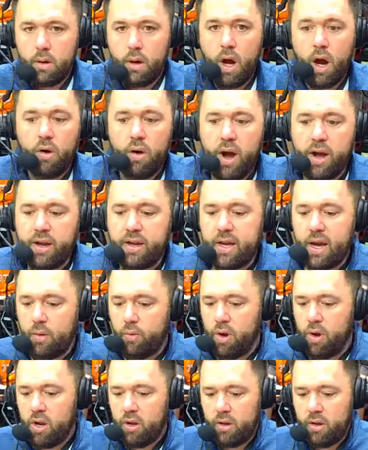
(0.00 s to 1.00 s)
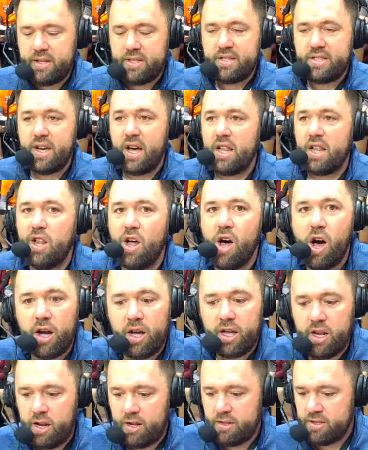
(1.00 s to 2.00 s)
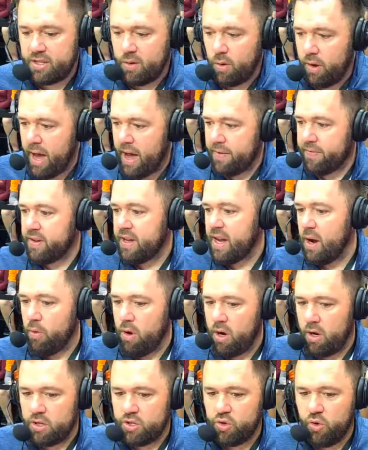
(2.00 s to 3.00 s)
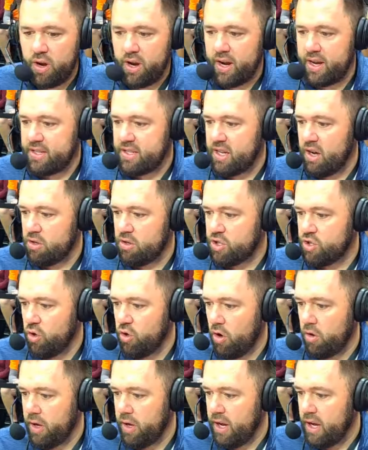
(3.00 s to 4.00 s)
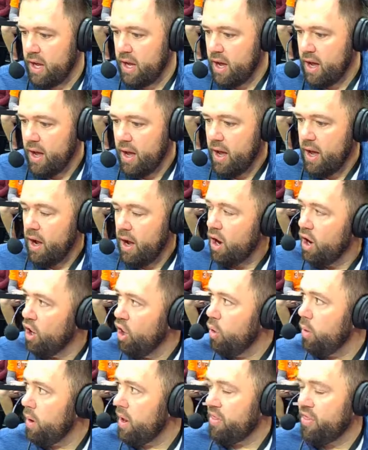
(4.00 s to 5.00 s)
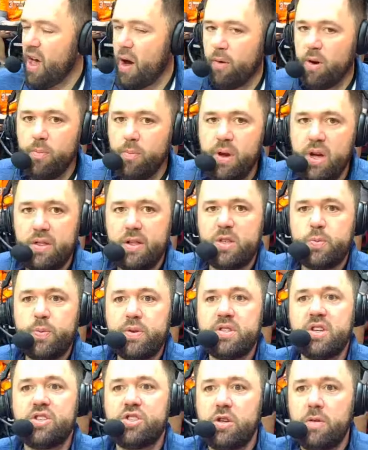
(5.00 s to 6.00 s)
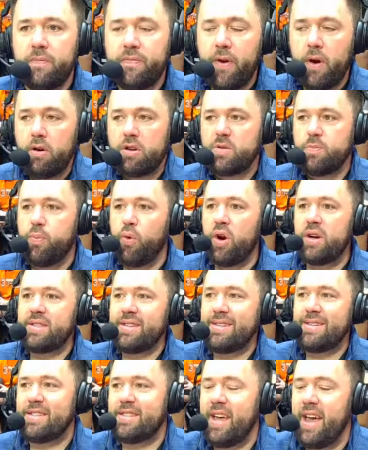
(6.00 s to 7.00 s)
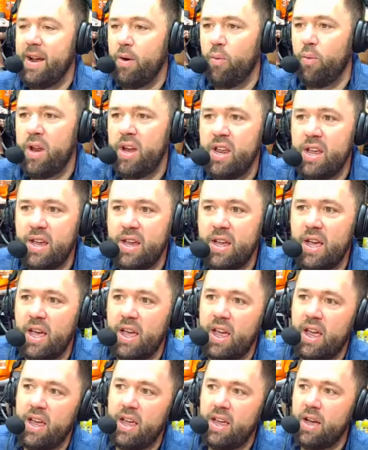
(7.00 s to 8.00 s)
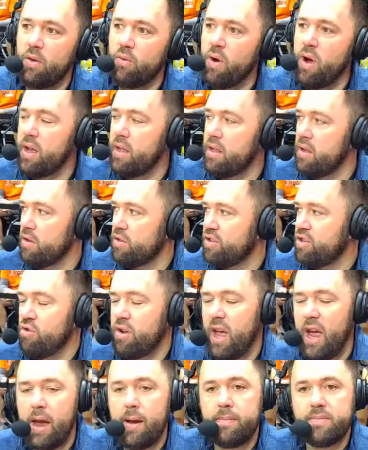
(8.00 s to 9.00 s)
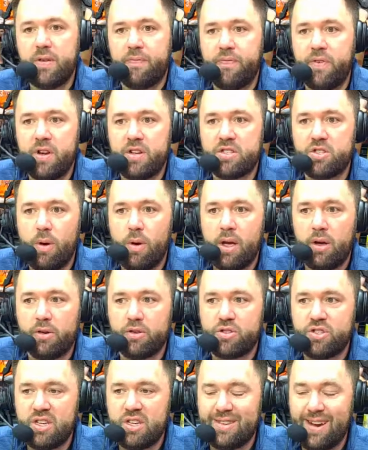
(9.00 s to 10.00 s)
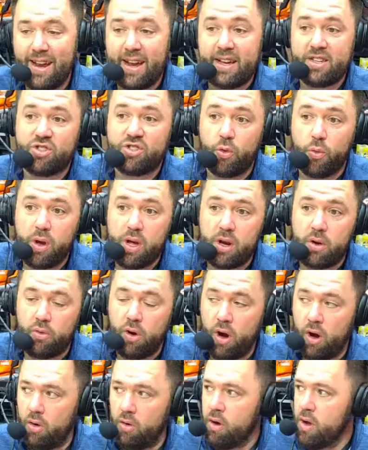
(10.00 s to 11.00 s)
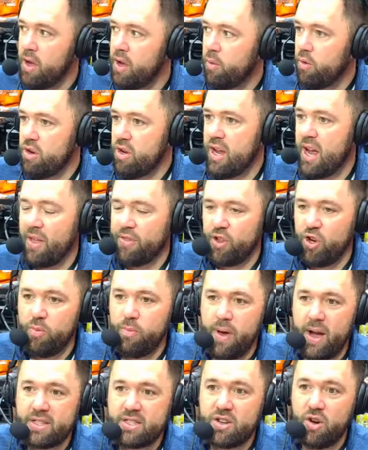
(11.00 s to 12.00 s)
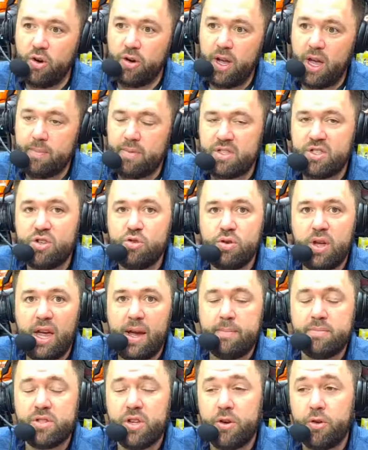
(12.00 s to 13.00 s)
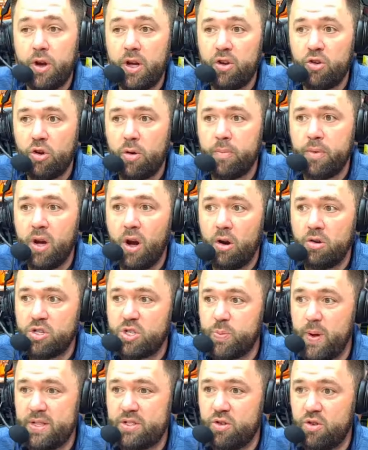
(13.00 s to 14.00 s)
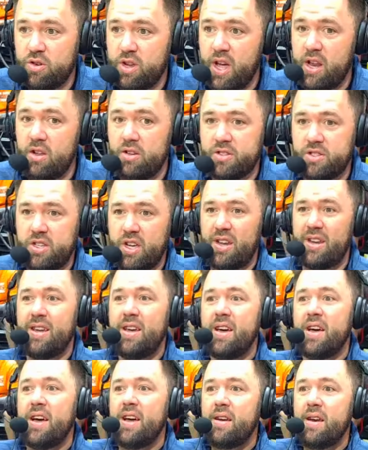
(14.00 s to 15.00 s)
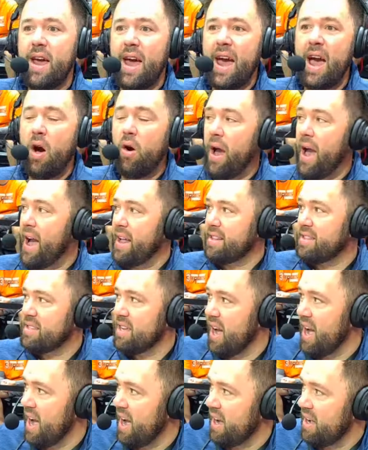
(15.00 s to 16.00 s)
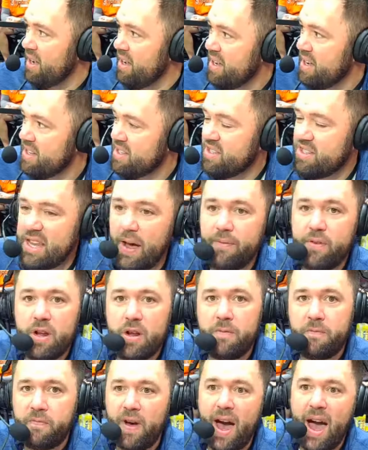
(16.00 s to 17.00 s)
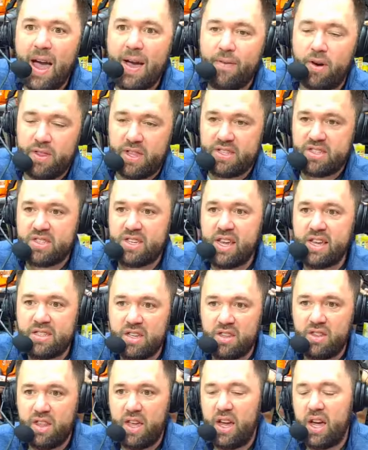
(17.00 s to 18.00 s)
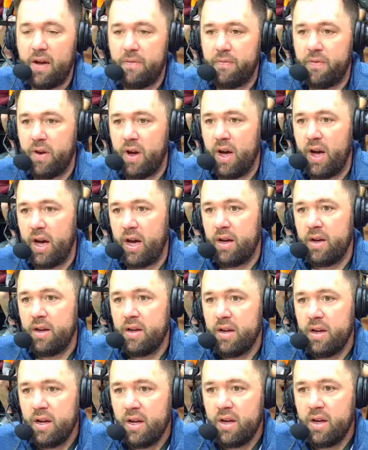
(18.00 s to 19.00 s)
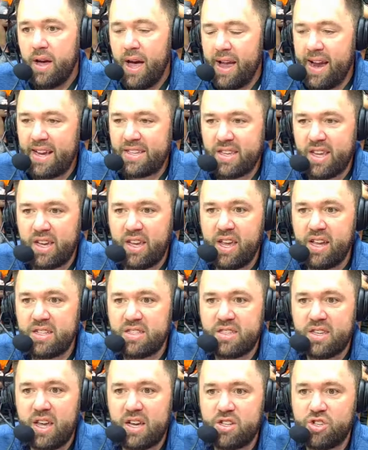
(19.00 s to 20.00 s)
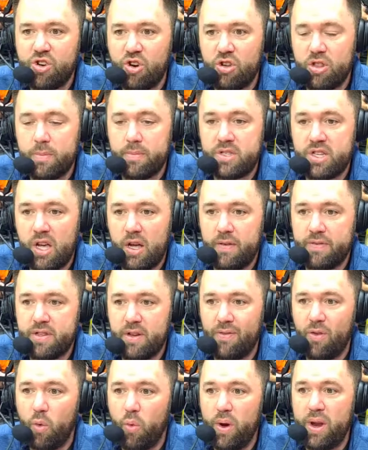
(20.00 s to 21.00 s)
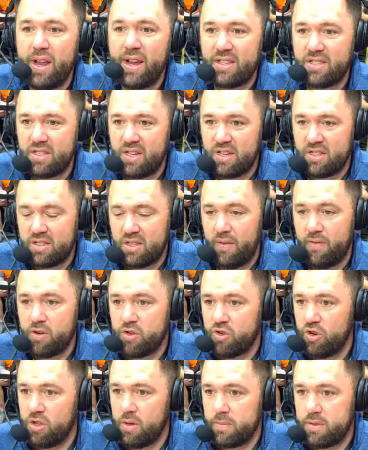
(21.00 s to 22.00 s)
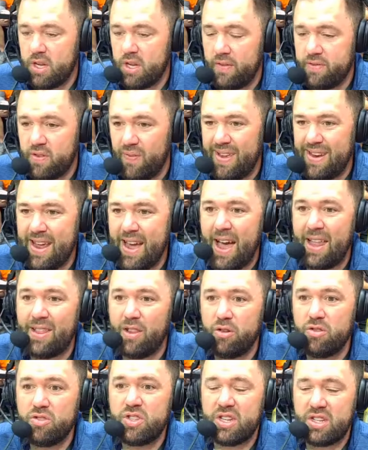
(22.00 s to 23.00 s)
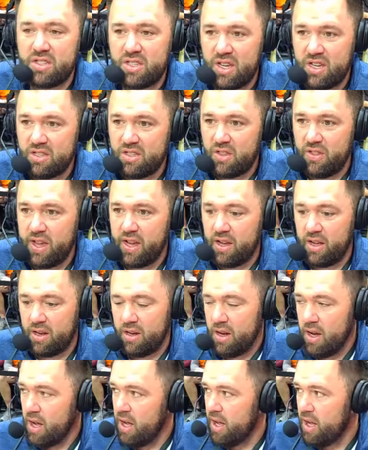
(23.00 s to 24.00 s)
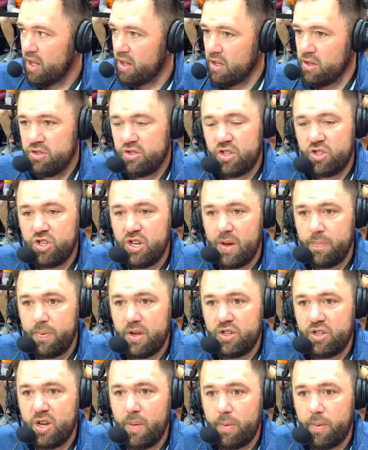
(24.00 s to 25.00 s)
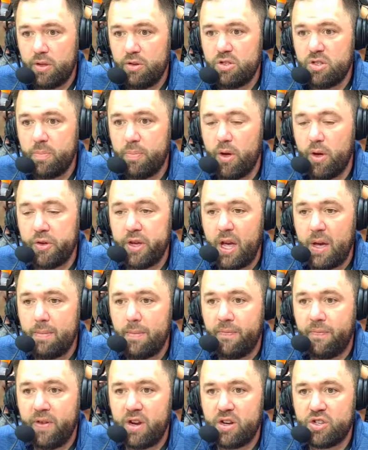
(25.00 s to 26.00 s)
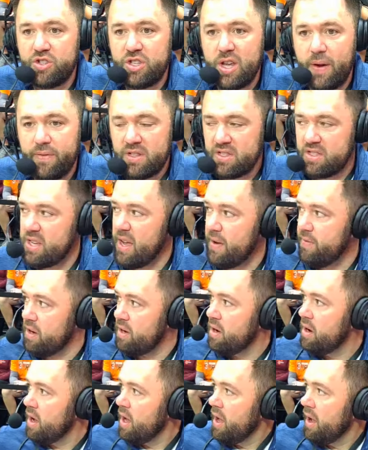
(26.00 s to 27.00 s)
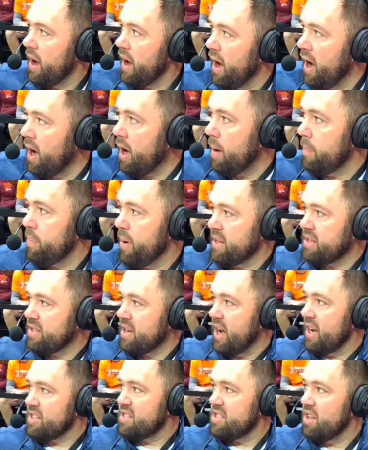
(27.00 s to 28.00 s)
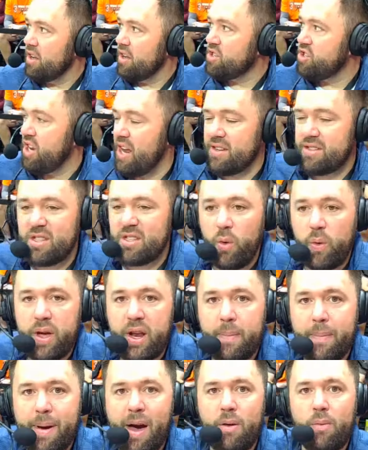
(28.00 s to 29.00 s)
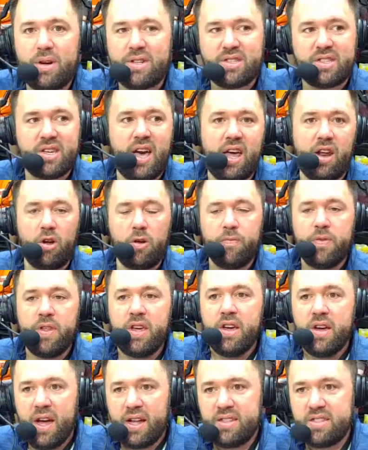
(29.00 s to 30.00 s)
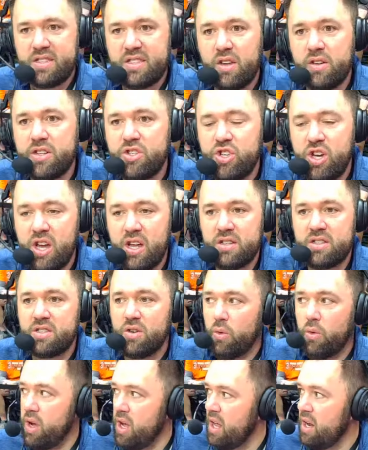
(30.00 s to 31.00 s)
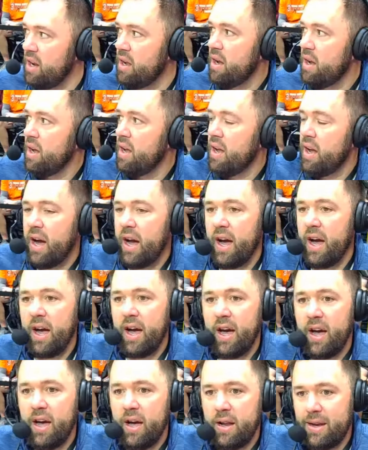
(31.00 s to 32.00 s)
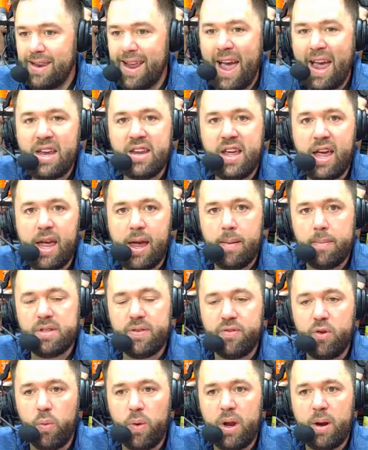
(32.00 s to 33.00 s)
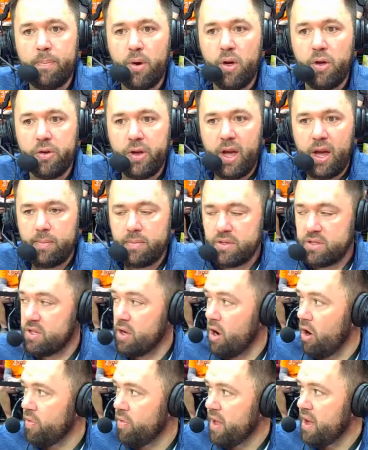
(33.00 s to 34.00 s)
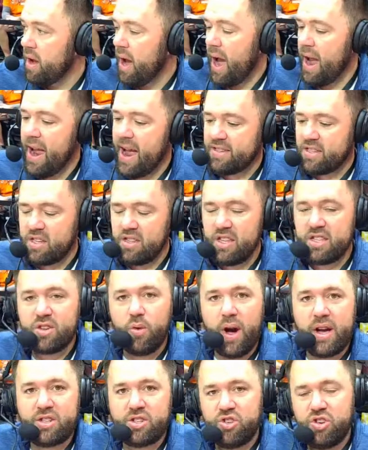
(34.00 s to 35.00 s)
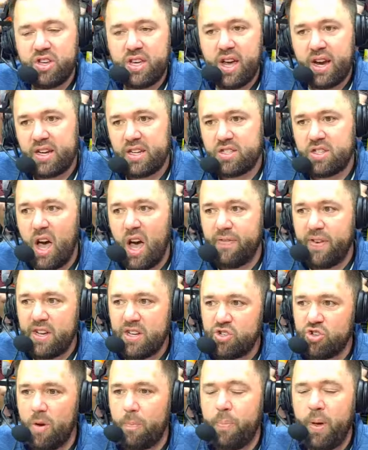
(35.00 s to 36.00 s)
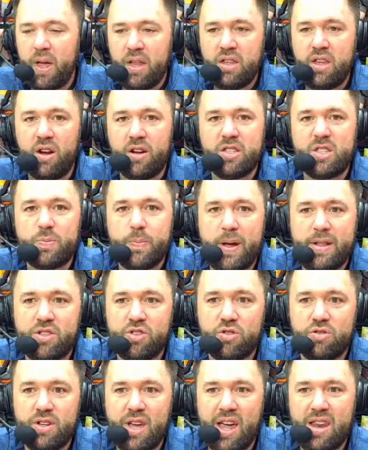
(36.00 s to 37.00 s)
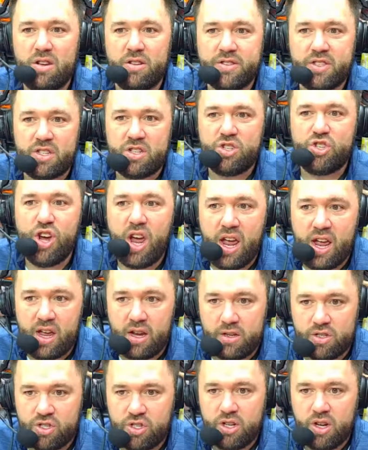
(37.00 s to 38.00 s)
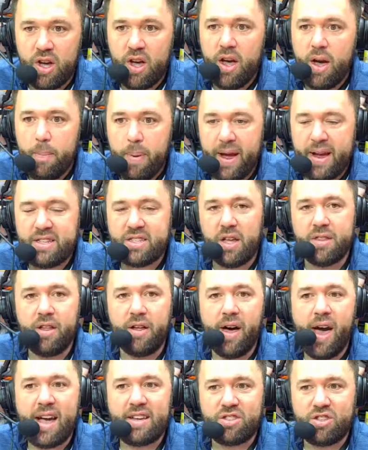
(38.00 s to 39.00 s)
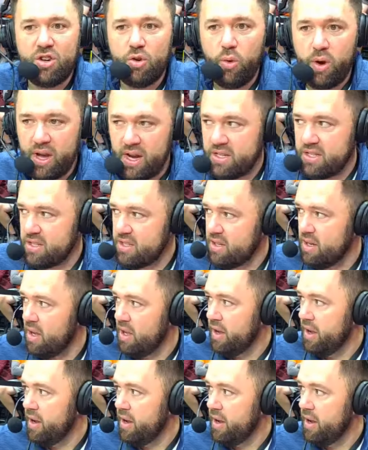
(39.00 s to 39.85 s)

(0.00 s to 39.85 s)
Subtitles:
All right, Kent Riddle is logging in, so we'll have Kent Riddle joining us here shortly. Who would have thought we'd be in this position, folks? Boise State winning two games to finish the regular season, I guess three in a row when you count the New Mexico game, but two games under interim coach Spencer Danielson. Now at 7-5 on the season. They have, I guess I can't say assured themselves of a winning season. They've assured themselves of a non-losing season. They could lose the championship and lose a bowl game, finish 7-7. But still a chance to win a Mountain West title and still a chance to win 9 games if you win a bowl game. So I ask you this question to kick us off. Has your opinion on Spencer Danielson changed based on the last 2 weeks?